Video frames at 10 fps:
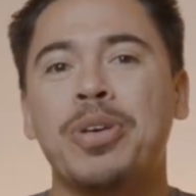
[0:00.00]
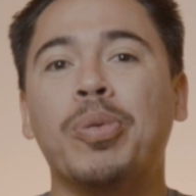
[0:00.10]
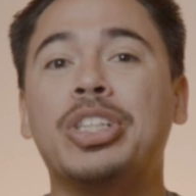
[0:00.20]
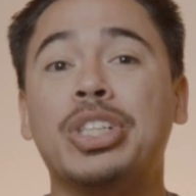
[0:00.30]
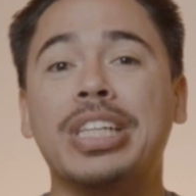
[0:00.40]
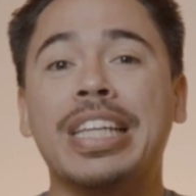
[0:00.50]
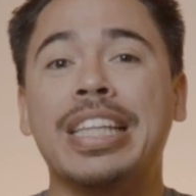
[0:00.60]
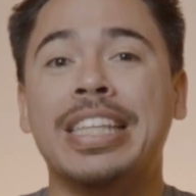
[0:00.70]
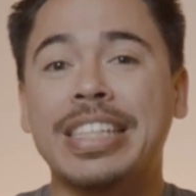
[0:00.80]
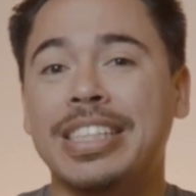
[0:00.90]
which
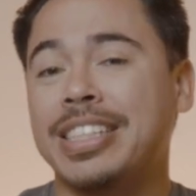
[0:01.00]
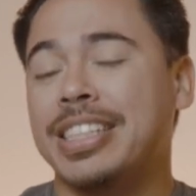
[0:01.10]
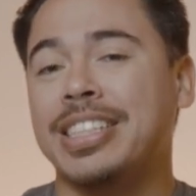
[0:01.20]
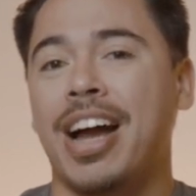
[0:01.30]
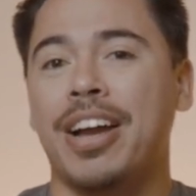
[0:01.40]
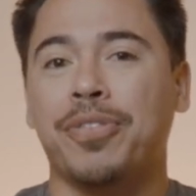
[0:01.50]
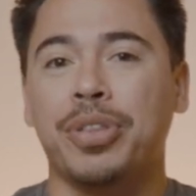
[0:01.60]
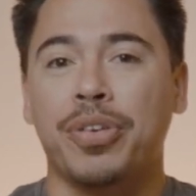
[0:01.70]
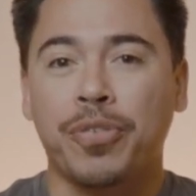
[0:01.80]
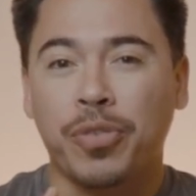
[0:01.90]
this is designed for
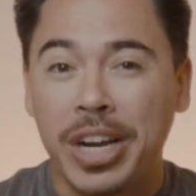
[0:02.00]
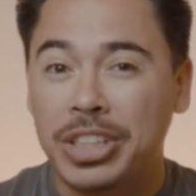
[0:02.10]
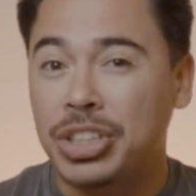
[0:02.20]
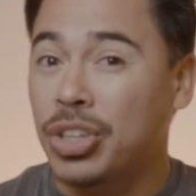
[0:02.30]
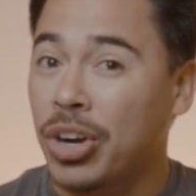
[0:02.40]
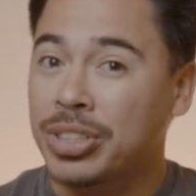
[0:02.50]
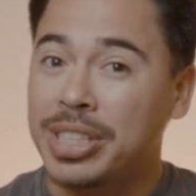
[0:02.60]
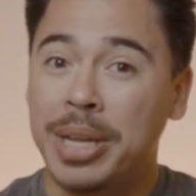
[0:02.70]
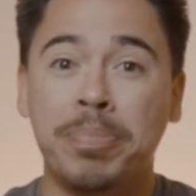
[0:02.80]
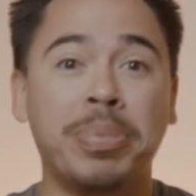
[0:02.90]
the fresh
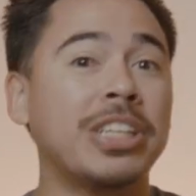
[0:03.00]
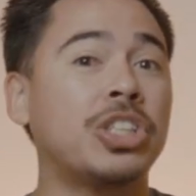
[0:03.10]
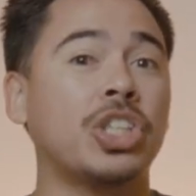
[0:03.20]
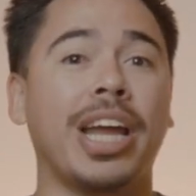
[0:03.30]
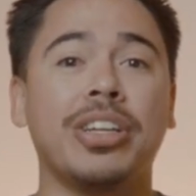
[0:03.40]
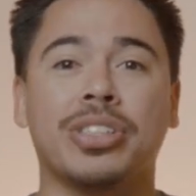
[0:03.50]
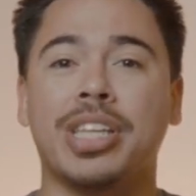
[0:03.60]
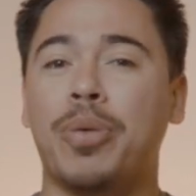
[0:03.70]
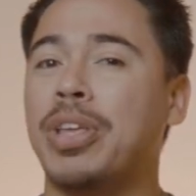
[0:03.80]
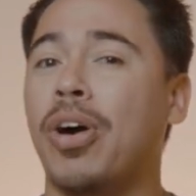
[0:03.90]
starts and big changes
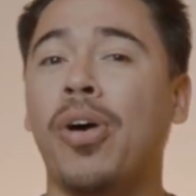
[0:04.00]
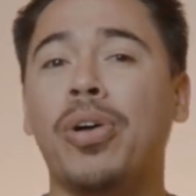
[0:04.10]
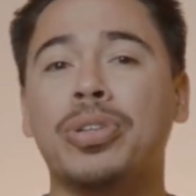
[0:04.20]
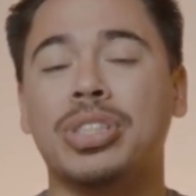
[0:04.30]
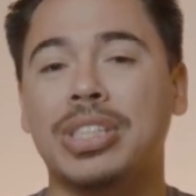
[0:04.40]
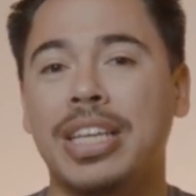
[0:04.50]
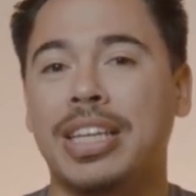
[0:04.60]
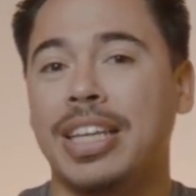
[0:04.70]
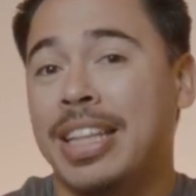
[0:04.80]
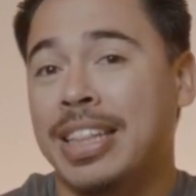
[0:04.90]
that we all
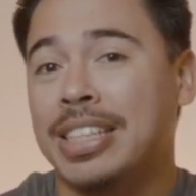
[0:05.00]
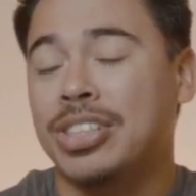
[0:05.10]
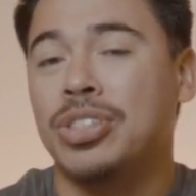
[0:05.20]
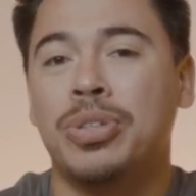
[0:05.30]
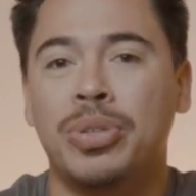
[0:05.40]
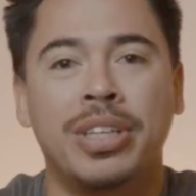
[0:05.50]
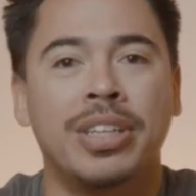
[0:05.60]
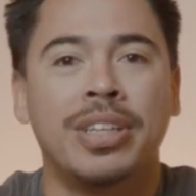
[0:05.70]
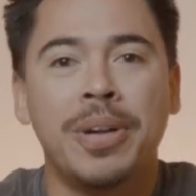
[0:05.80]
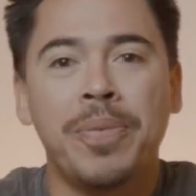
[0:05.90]
seek in this new
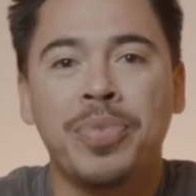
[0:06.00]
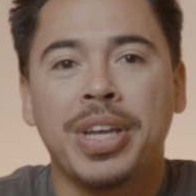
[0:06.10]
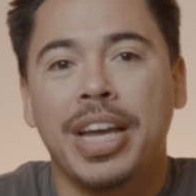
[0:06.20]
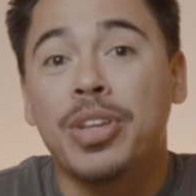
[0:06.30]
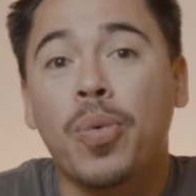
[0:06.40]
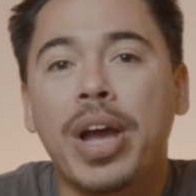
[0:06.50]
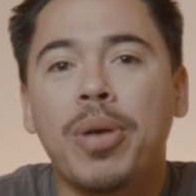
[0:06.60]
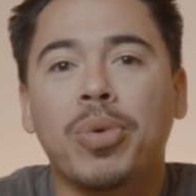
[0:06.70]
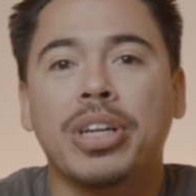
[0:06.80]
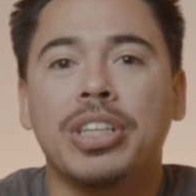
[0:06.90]
year. And the
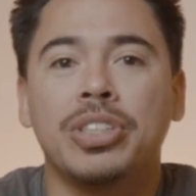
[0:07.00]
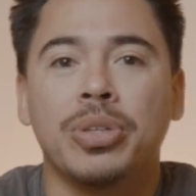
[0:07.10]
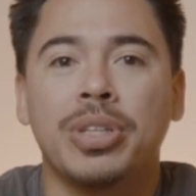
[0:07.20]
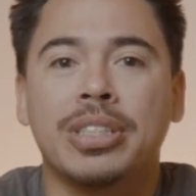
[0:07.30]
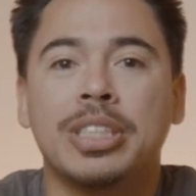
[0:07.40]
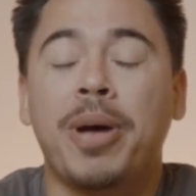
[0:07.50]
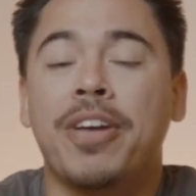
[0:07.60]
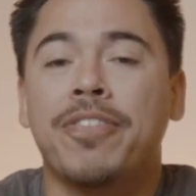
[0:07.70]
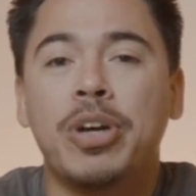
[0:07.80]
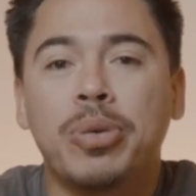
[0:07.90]
way we're gonna do this is
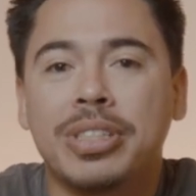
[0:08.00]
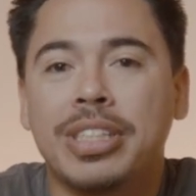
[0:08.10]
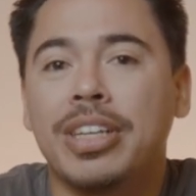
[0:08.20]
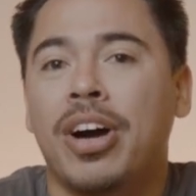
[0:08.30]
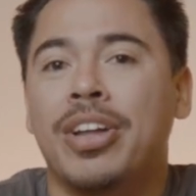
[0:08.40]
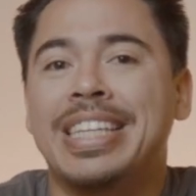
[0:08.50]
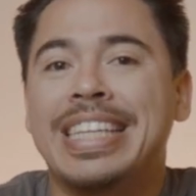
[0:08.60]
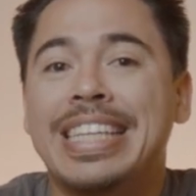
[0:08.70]
by focusing on the